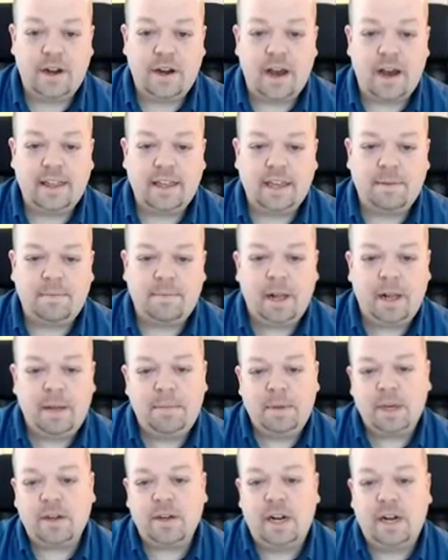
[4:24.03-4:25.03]
think it'd probably
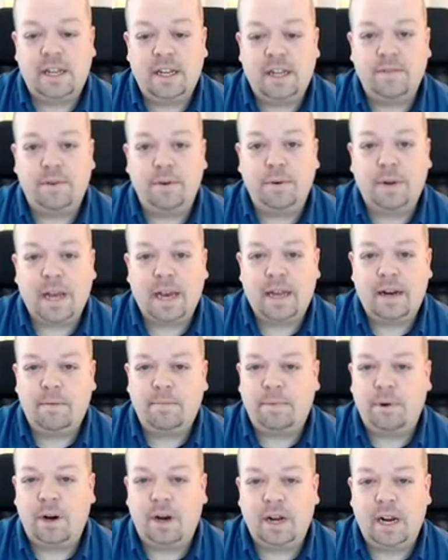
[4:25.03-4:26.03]
be a good idea if we kind
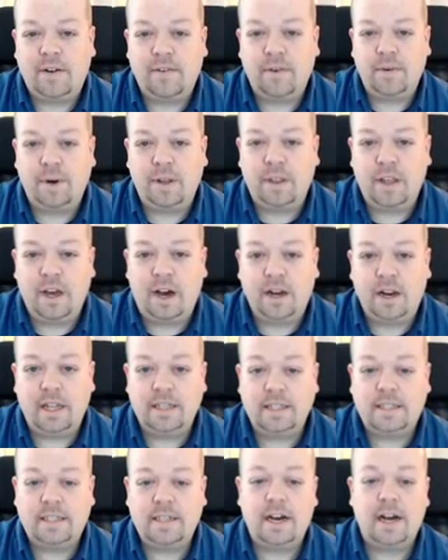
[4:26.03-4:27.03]
of brought everyone in the
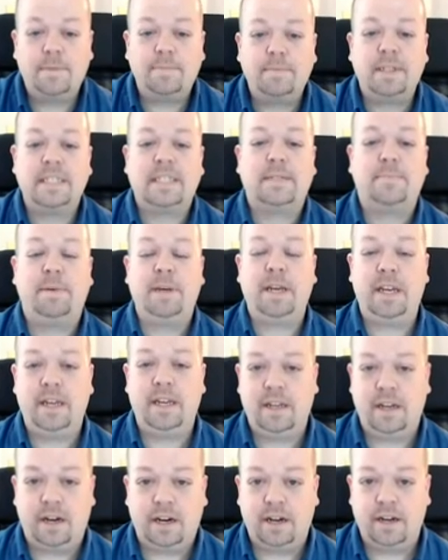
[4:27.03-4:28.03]
audience up to
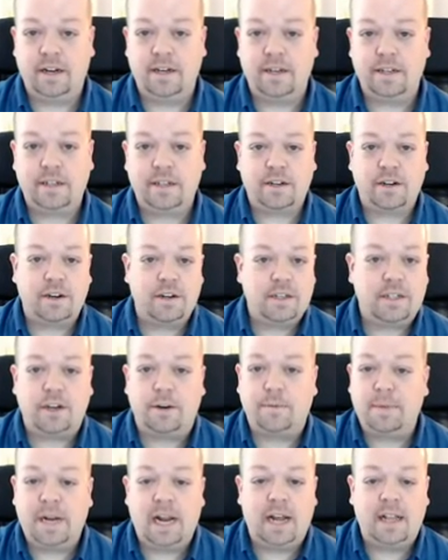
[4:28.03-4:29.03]
speed on current
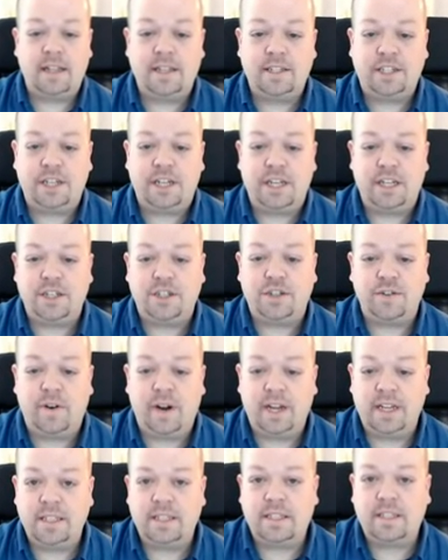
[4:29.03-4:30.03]
terminology and
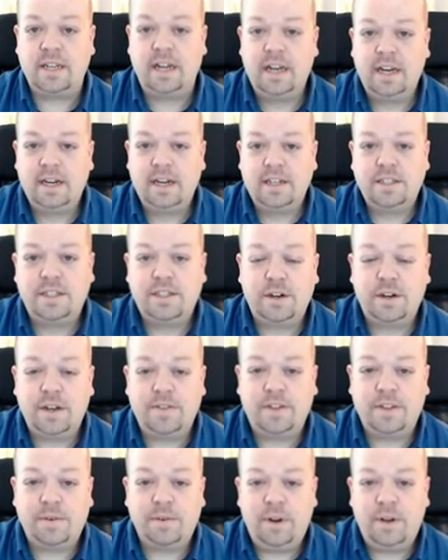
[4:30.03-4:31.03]
trends. So
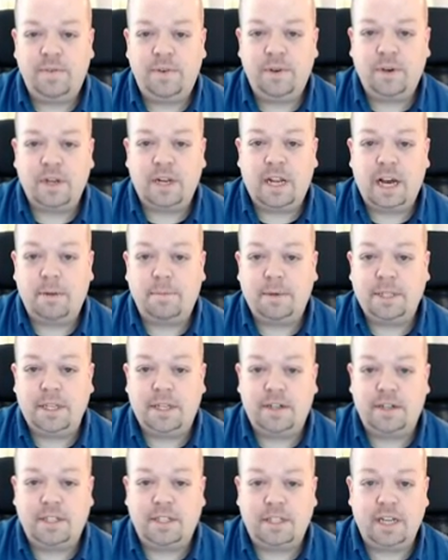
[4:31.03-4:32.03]
if the three of you could help us
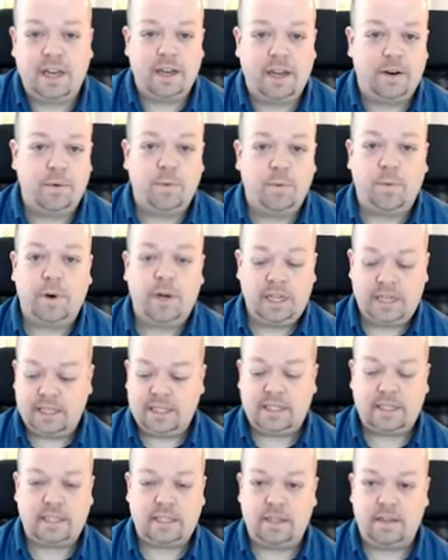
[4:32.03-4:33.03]
understand what
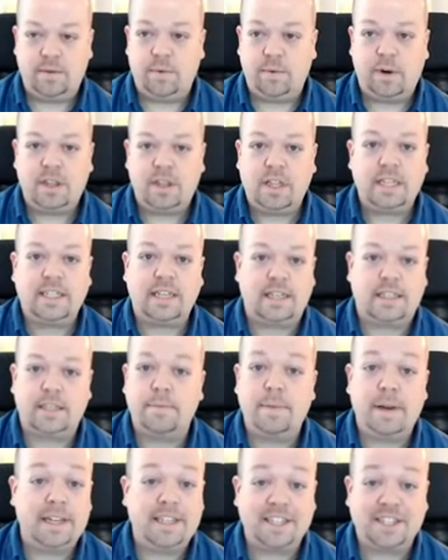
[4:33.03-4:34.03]
are things like
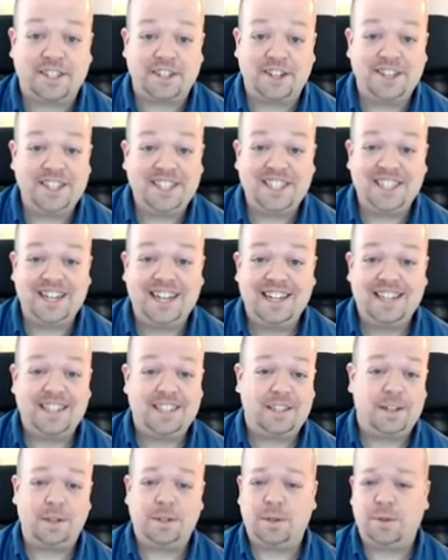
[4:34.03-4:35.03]
semantic search,
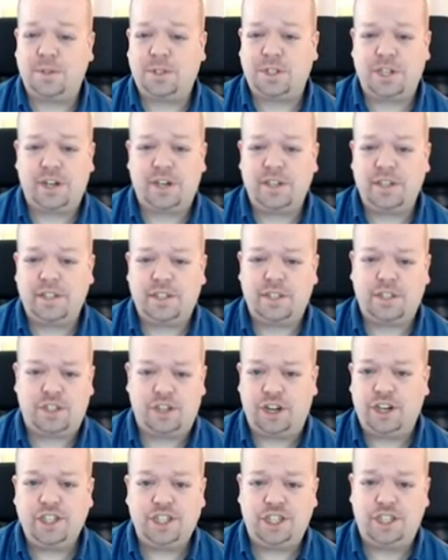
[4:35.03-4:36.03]
social
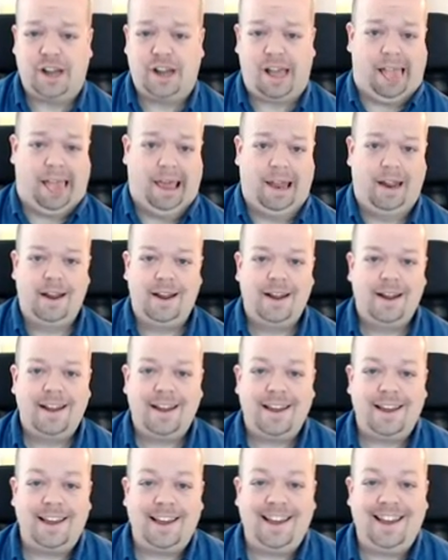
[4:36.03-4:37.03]
search,
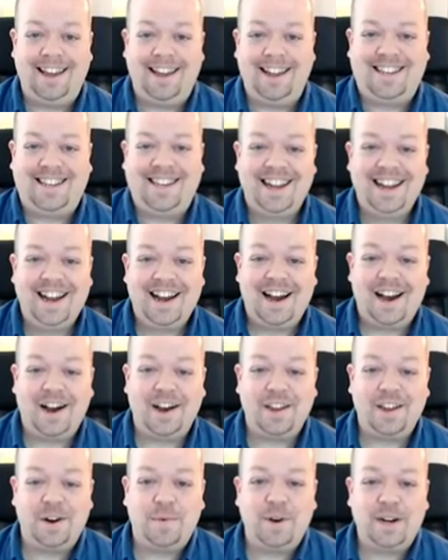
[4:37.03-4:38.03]
and
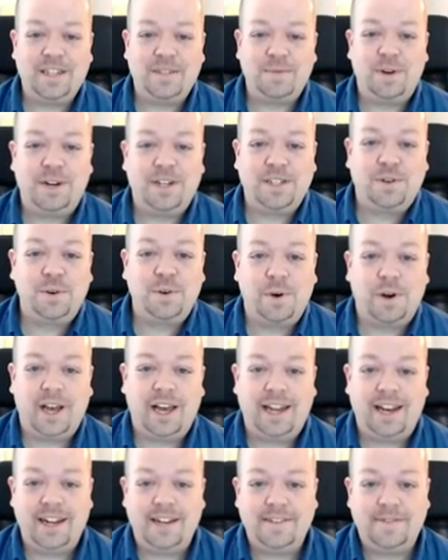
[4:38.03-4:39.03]
where's Google
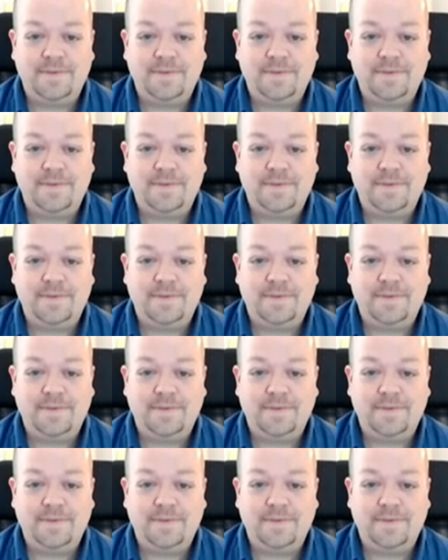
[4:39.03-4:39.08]
headed?